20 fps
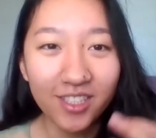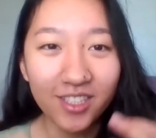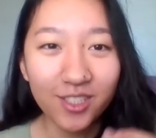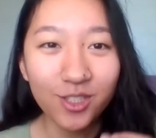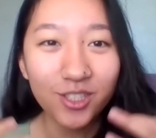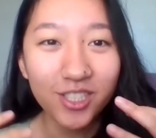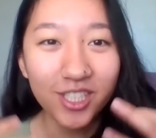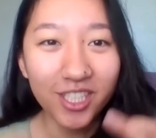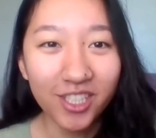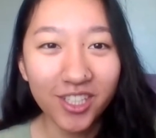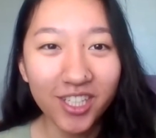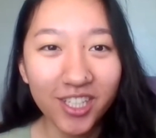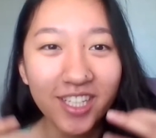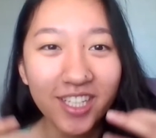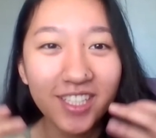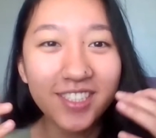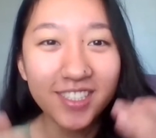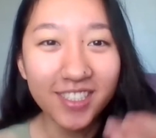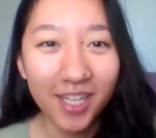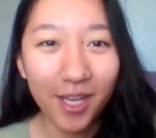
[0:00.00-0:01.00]

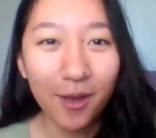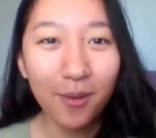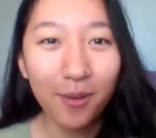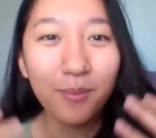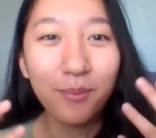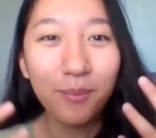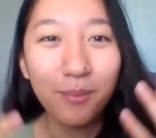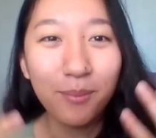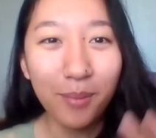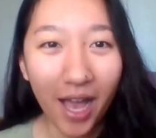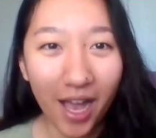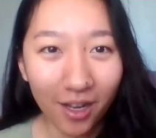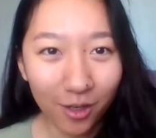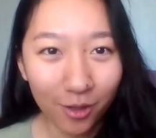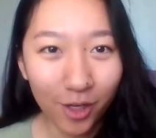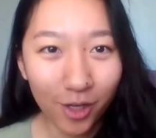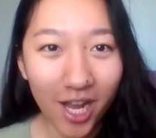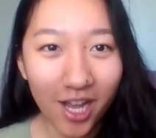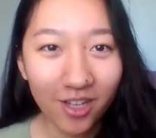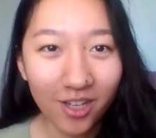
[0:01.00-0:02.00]
engineering STEM
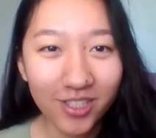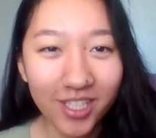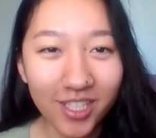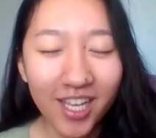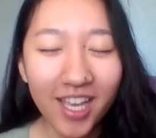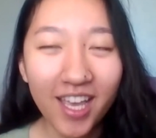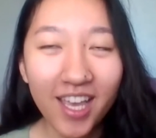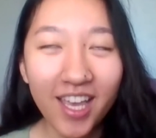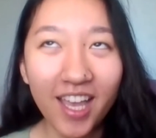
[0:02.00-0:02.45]
background.